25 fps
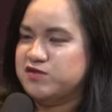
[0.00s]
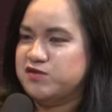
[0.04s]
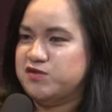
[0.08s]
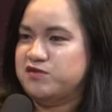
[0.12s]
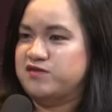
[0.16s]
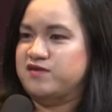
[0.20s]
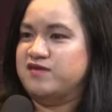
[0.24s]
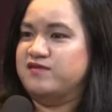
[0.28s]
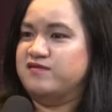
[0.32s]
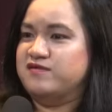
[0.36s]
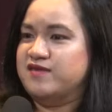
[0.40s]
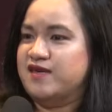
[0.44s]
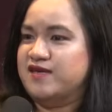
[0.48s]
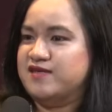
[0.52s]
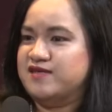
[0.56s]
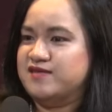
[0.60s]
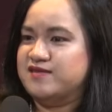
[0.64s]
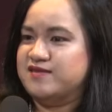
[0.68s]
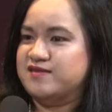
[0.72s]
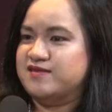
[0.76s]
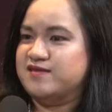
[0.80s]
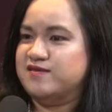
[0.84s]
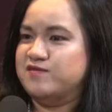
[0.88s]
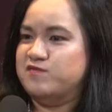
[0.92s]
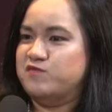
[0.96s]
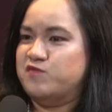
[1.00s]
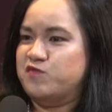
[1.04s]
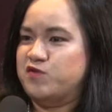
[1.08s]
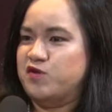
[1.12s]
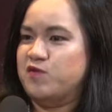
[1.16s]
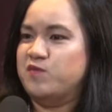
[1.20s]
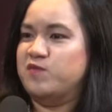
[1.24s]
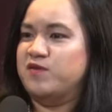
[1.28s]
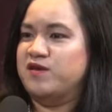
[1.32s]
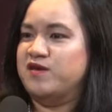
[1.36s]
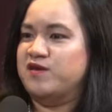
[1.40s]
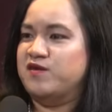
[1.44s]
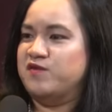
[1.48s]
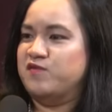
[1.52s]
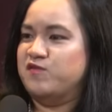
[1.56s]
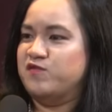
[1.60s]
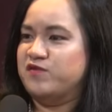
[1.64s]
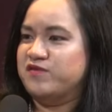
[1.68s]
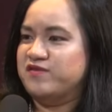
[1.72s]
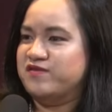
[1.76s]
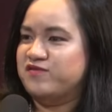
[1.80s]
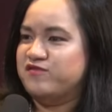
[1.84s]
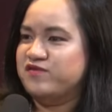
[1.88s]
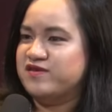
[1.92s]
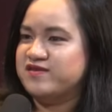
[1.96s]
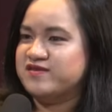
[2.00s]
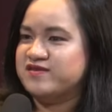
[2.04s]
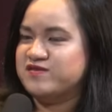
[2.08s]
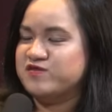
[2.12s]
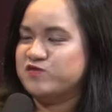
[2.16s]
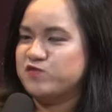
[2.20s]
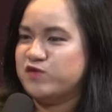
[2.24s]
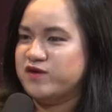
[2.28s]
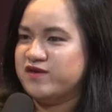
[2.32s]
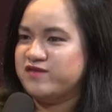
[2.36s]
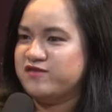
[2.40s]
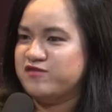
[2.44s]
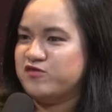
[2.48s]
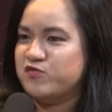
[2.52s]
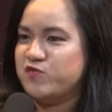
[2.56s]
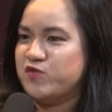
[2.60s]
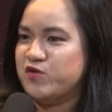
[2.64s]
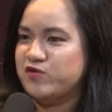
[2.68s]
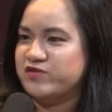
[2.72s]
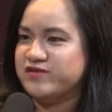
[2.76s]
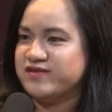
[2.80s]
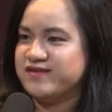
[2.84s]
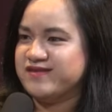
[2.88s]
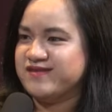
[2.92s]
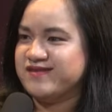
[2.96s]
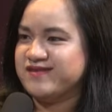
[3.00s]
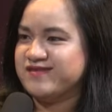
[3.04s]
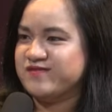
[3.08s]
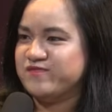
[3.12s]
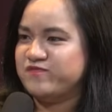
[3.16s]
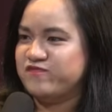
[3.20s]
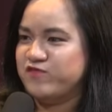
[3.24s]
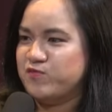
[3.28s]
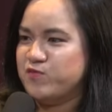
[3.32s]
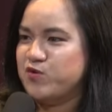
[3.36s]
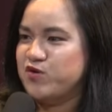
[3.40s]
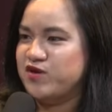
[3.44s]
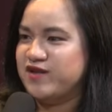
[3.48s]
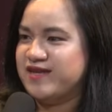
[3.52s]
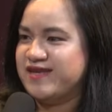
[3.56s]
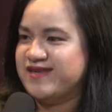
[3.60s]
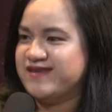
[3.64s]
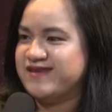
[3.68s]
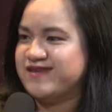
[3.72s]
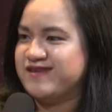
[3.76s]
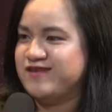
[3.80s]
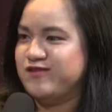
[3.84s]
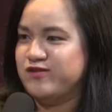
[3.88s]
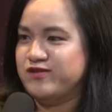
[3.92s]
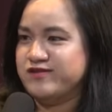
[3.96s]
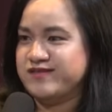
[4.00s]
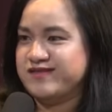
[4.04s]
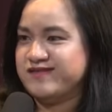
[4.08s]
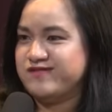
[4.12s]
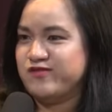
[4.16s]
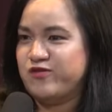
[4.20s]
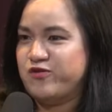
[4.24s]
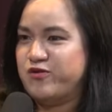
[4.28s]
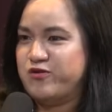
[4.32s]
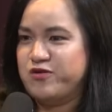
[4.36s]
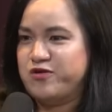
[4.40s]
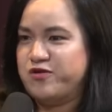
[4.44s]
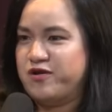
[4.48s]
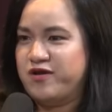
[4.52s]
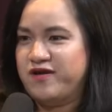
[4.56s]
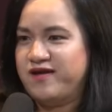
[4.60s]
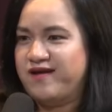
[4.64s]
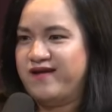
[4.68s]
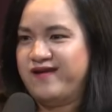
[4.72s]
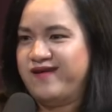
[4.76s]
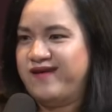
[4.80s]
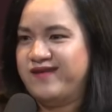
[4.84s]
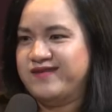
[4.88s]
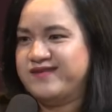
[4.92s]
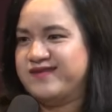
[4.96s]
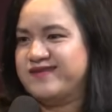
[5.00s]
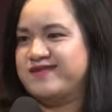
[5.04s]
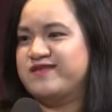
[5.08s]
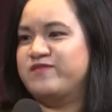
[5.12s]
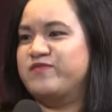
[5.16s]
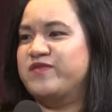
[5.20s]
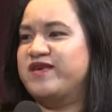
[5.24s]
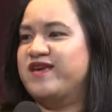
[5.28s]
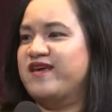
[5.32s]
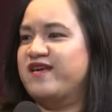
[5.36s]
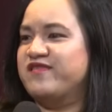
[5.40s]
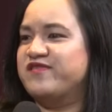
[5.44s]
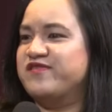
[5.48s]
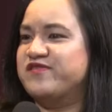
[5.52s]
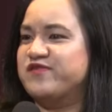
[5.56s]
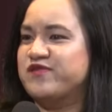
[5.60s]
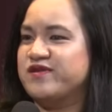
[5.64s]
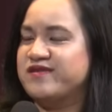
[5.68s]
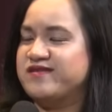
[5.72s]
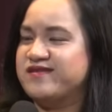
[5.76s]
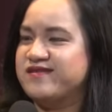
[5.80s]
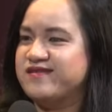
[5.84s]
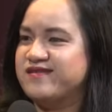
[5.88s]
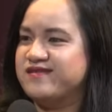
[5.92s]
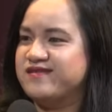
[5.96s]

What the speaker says: think that's probably one of the reasons why they're opposing this, for more lenient laws, or is there something else to it?